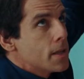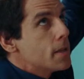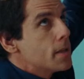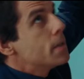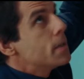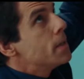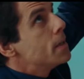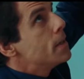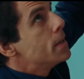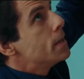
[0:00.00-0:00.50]

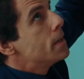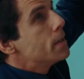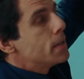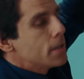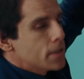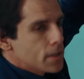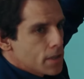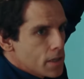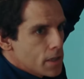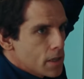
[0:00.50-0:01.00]
around to
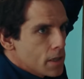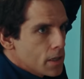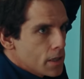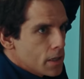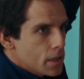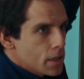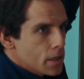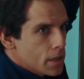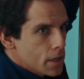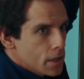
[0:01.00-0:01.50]
hang it.
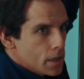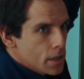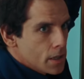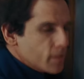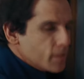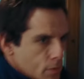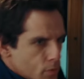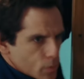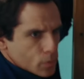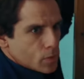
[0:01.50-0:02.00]

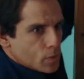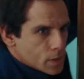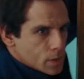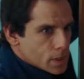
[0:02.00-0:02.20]
As a